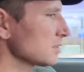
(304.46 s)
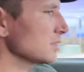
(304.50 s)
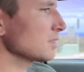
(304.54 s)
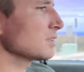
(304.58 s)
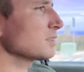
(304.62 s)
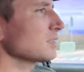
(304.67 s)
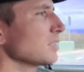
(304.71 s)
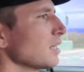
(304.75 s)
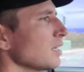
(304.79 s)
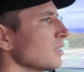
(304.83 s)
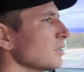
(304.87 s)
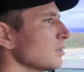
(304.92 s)
thing's
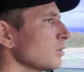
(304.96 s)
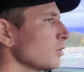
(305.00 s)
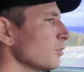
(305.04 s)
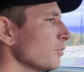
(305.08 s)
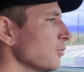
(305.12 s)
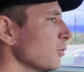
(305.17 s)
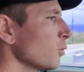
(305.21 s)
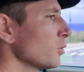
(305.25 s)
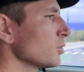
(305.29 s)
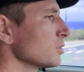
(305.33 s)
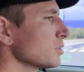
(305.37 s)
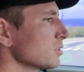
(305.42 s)
got a little
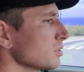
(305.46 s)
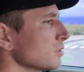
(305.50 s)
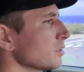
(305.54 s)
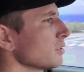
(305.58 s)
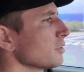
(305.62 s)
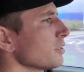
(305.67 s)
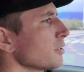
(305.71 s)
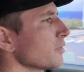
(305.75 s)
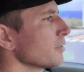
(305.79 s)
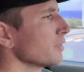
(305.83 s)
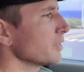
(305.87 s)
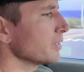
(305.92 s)

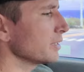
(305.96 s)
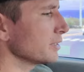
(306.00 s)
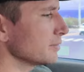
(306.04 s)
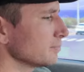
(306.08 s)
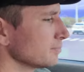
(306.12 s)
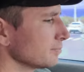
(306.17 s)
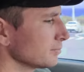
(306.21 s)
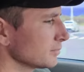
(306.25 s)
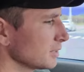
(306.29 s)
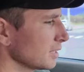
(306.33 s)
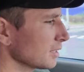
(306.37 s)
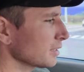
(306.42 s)
4-cylinder in it.
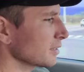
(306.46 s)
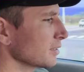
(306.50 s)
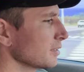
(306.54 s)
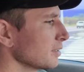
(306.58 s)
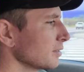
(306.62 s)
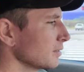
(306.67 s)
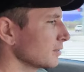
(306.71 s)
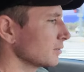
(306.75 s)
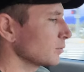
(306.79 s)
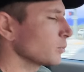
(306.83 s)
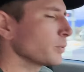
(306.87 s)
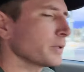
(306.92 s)
Not
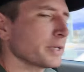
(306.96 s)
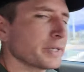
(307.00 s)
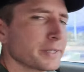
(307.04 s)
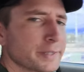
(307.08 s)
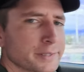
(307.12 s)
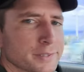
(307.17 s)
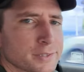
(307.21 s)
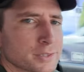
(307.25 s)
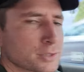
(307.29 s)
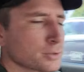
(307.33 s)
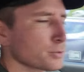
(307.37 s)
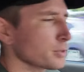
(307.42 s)
gonna win any
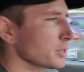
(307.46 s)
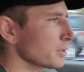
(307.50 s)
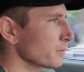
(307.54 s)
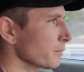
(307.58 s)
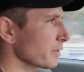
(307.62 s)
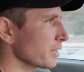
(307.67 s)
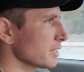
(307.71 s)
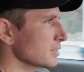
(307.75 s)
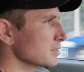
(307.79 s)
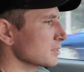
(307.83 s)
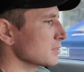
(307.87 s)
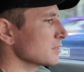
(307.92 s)
street
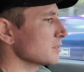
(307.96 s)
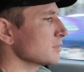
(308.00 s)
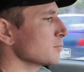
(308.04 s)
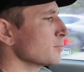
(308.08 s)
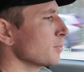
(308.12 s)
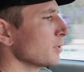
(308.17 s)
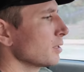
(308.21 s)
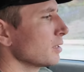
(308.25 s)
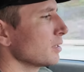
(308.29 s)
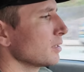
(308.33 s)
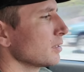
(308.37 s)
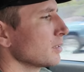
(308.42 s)
races,
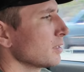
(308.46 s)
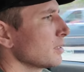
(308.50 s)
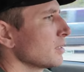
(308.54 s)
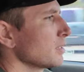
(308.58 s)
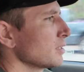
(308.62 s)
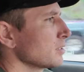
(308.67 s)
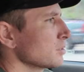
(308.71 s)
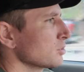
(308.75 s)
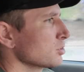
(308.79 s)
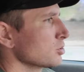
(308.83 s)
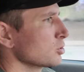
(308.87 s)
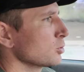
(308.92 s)
but
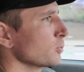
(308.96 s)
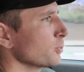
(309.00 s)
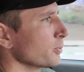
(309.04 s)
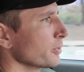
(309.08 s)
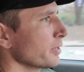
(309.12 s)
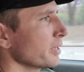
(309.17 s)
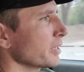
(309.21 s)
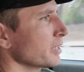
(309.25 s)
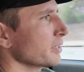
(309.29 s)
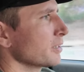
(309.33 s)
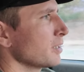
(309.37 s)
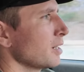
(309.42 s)
super
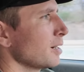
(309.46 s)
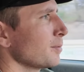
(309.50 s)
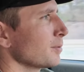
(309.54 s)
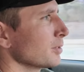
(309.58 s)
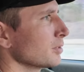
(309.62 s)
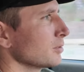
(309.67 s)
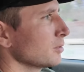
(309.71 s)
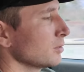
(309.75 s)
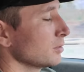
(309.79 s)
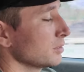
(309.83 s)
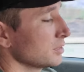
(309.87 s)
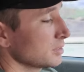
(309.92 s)

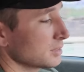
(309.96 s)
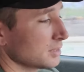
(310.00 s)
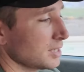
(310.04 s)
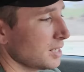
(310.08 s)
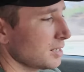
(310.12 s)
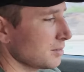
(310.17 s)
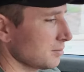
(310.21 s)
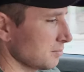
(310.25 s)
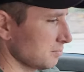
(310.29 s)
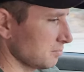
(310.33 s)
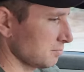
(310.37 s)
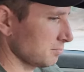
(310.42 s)
economical, and it's
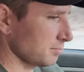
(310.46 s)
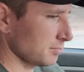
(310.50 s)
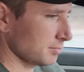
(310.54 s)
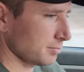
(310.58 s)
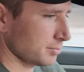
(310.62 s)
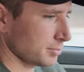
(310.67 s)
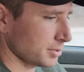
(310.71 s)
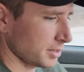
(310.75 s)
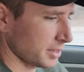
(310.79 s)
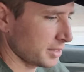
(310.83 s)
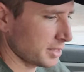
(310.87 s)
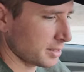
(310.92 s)
got
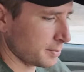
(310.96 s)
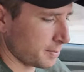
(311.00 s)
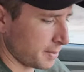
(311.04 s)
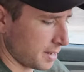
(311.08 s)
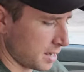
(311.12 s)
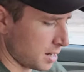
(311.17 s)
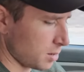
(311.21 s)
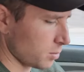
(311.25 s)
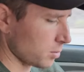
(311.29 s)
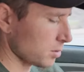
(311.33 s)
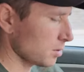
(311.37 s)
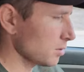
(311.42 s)
plenty of
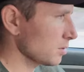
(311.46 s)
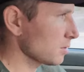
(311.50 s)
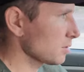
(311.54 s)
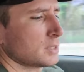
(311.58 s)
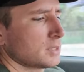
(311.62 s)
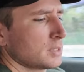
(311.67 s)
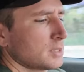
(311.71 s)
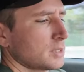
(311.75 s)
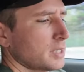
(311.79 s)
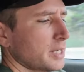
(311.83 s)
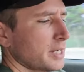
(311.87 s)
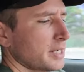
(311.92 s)
power.
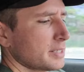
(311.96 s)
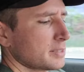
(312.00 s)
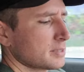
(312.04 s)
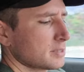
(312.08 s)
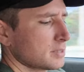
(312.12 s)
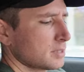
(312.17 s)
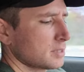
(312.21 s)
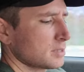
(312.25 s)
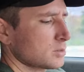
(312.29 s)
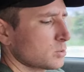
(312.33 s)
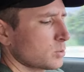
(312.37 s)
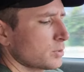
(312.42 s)

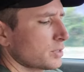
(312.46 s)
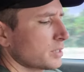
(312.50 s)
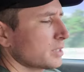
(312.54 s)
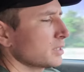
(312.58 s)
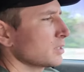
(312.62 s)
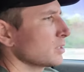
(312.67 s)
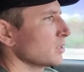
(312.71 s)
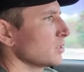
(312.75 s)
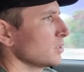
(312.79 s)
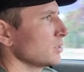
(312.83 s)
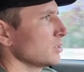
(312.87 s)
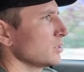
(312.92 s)
AC is
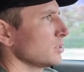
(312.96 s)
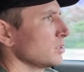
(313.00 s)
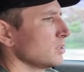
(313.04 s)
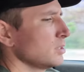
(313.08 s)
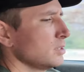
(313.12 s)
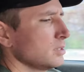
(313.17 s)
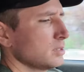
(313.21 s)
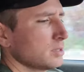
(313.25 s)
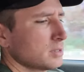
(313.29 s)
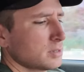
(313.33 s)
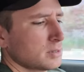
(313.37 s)
working good.